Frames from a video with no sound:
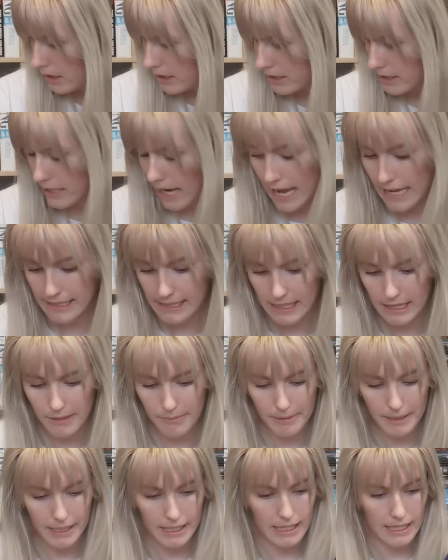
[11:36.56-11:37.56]
stacks at
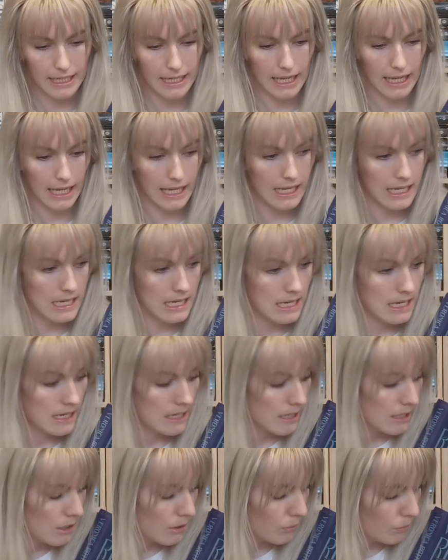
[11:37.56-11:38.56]
the beginning
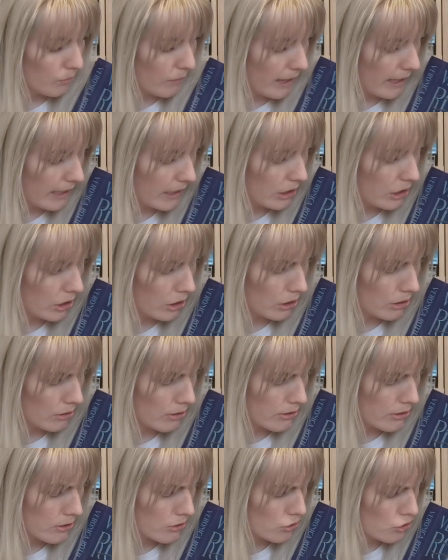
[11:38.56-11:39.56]
when
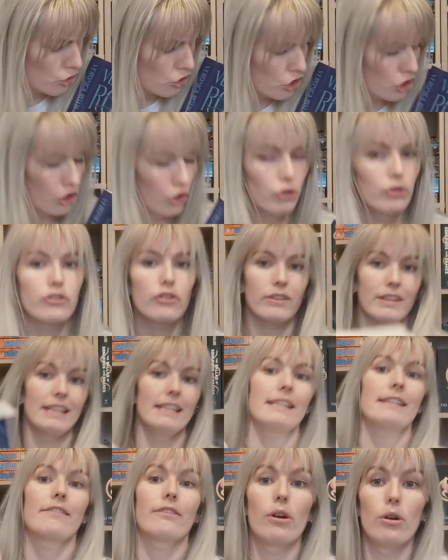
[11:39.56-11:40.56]
new. So
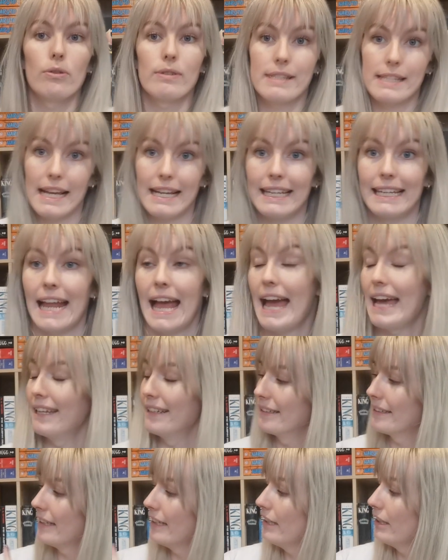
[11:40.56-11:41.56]
these are all
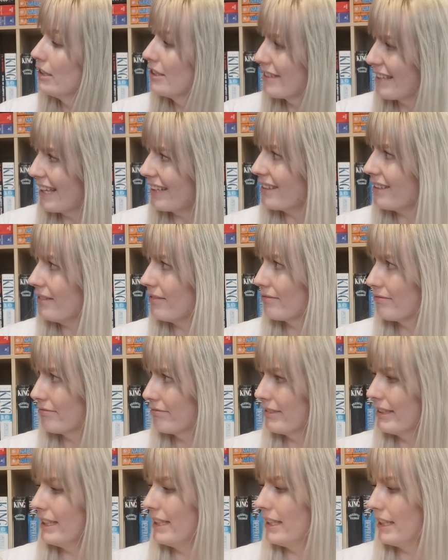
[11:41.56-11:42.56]
secondhand. That's
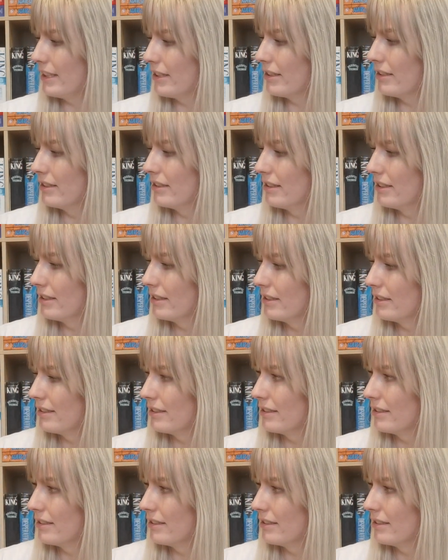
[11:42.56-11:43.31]
in really good